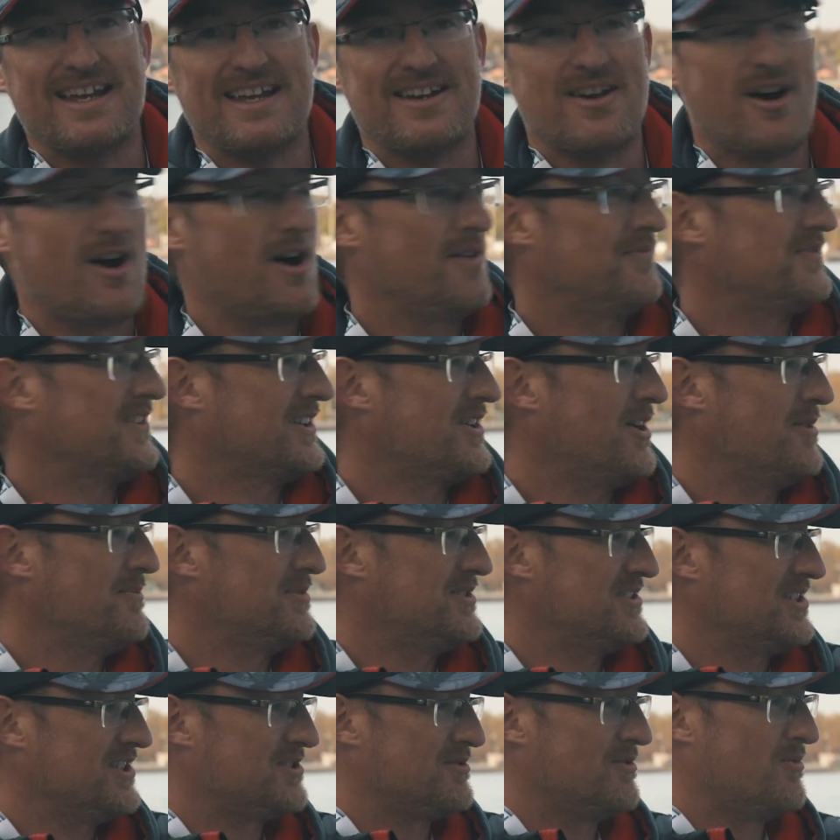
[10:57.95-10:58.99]
it in, half the
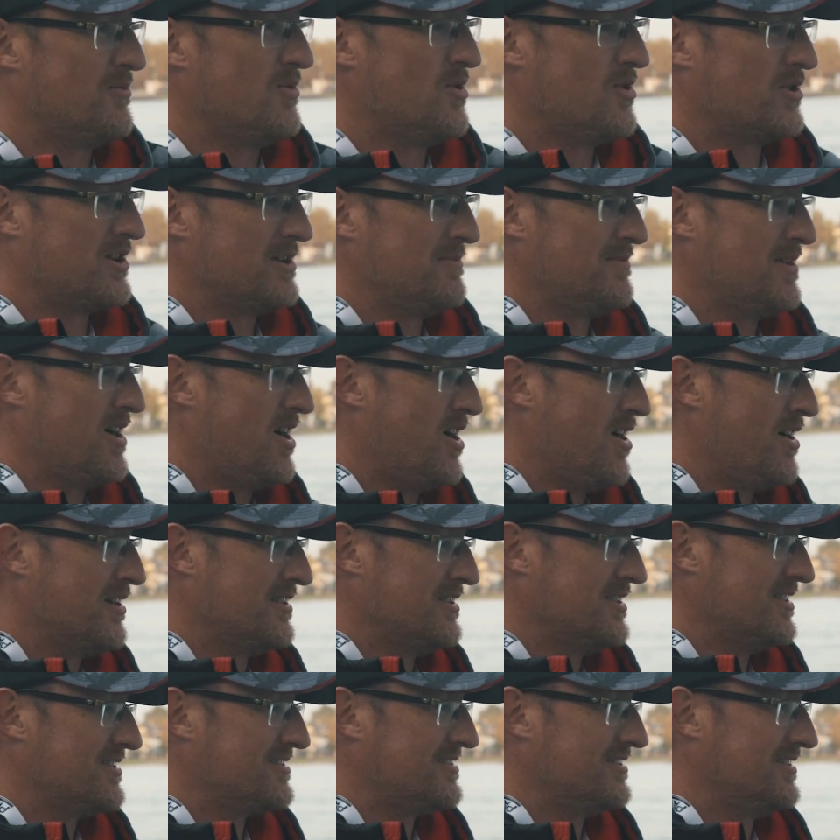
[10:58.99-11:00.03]
competition were walking behind
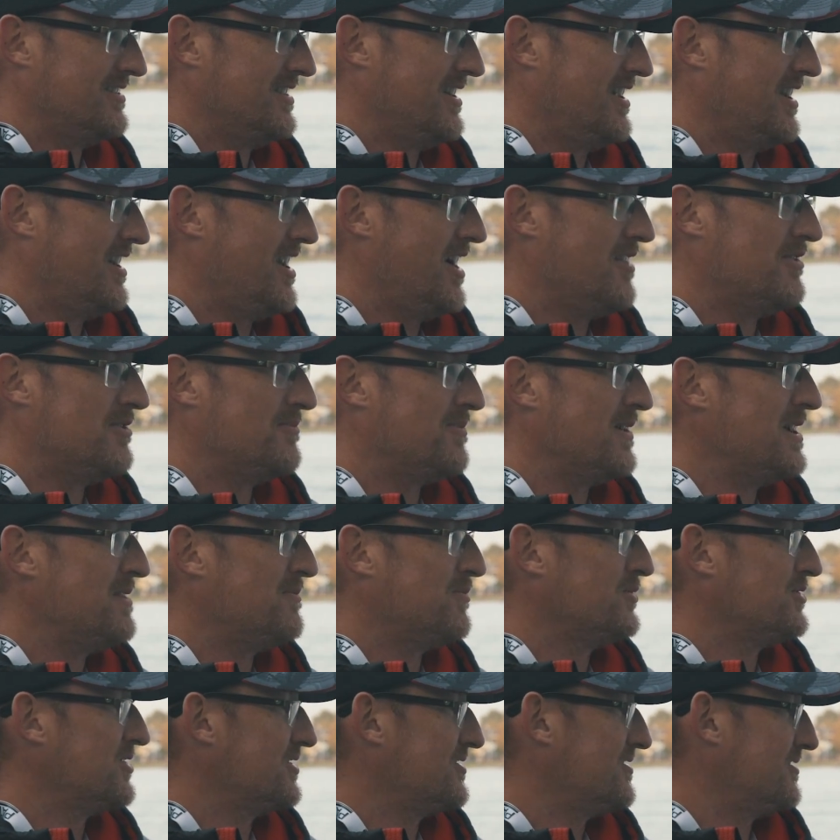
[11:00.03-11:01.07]
us. A load of
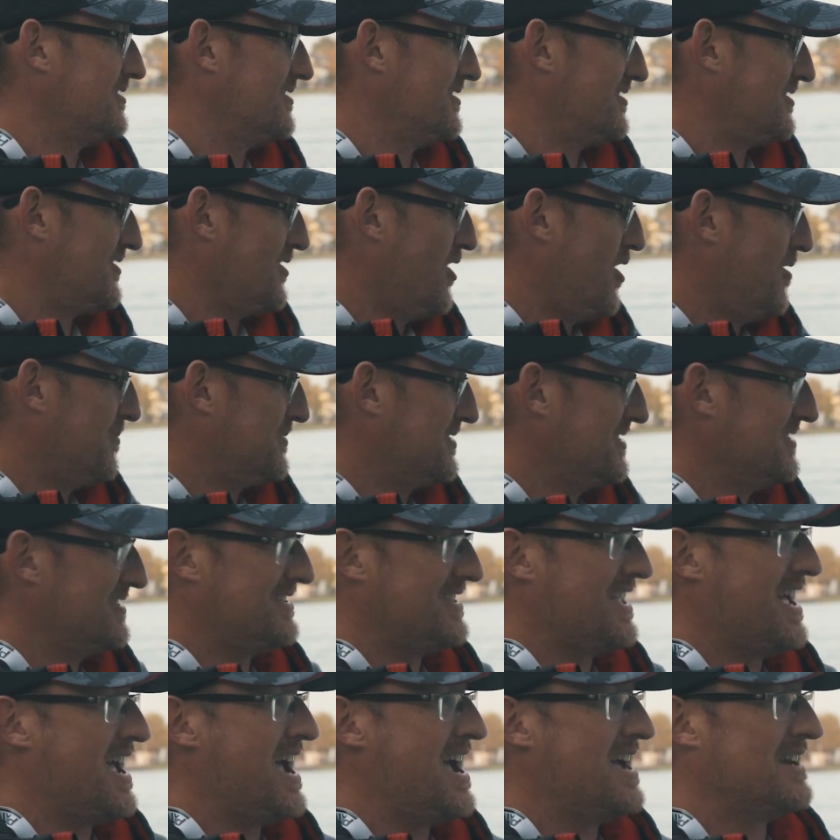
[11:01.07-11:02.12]
people just stopped and
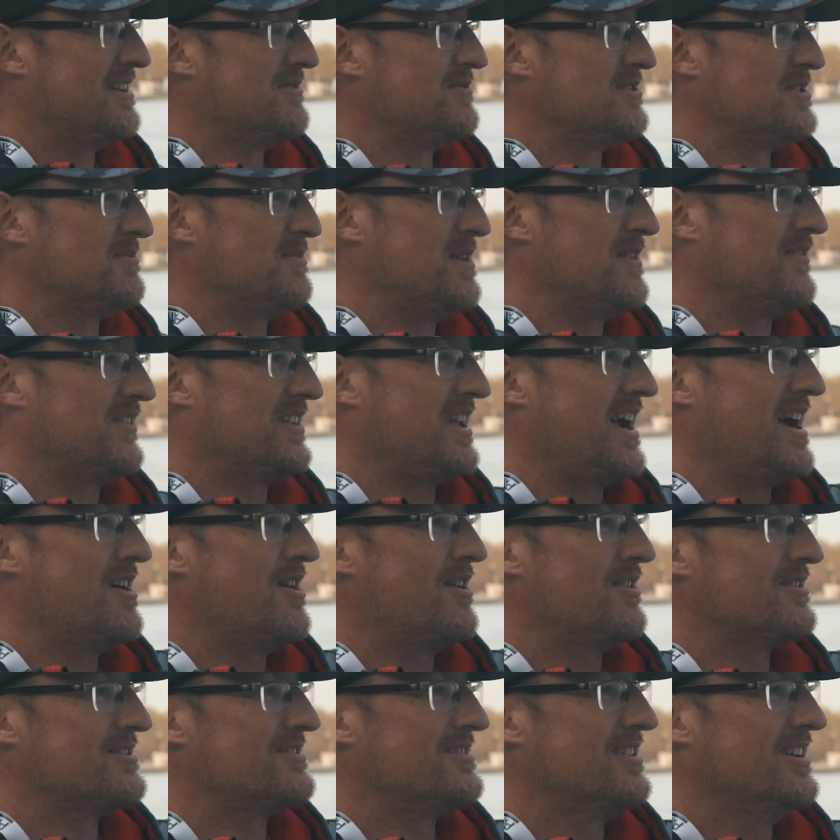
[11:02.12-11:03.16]
stared. It was a bit of
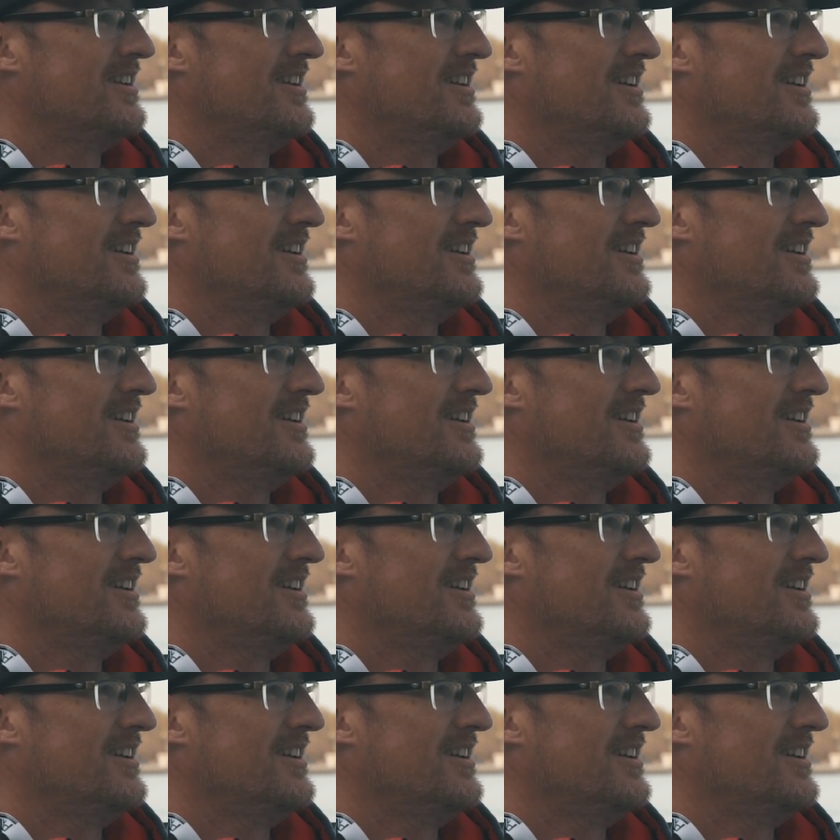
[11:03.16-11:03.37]
chaos.